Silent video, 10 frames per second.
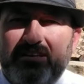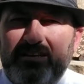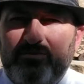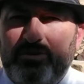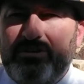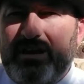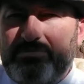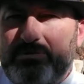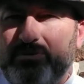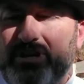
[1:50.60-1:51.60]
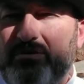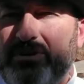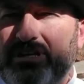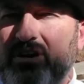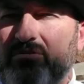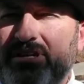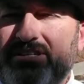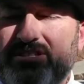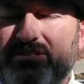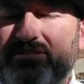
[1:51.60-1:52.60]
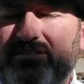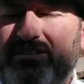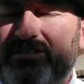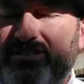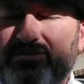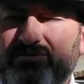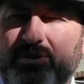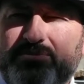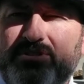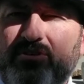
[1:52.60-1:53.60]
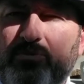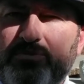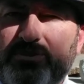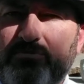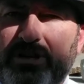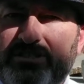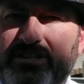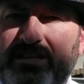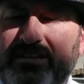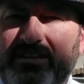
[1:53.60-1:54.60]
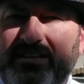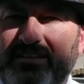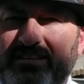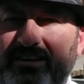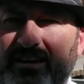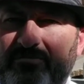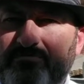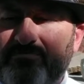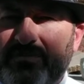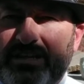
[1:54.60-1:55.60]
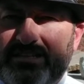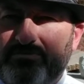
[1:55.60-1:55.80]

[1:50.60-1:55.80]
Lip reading: When you got people coming and going, it just disrupts the home so much that it doesn't